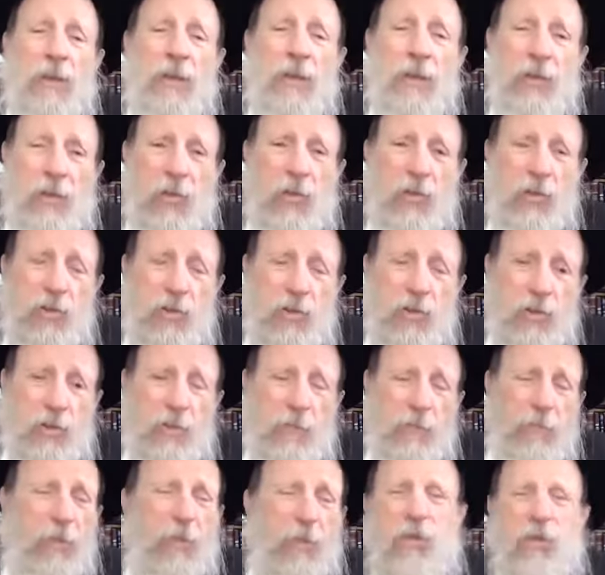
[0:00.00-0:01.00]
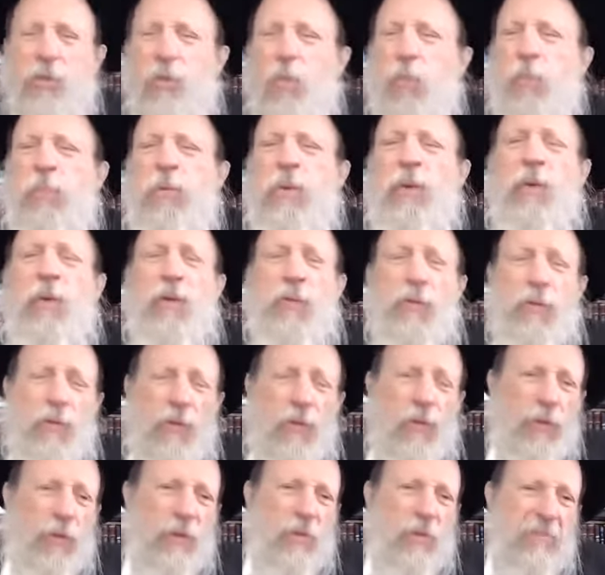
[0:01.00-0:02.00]
goes to the boat. It's
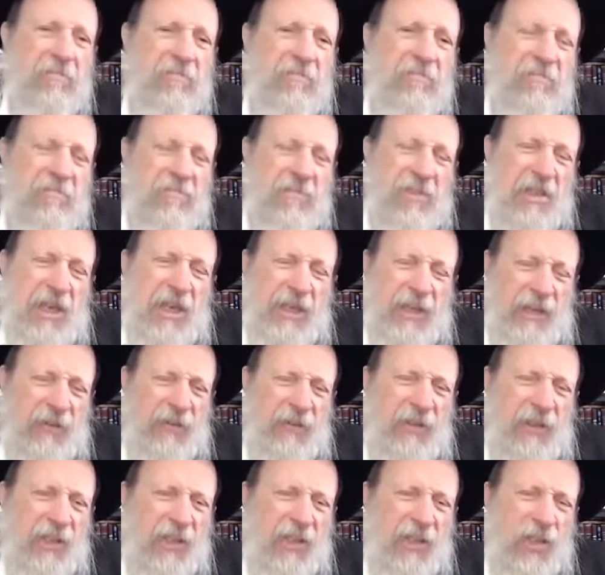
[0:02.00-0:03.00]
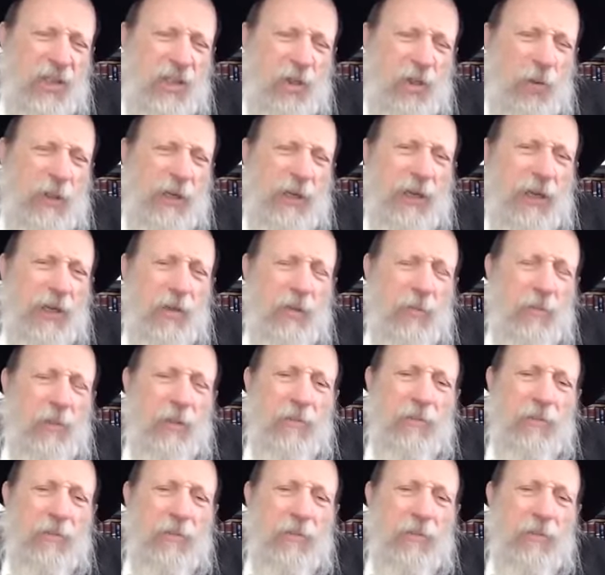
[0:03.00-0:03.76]
beautiful night. Everything is so calm.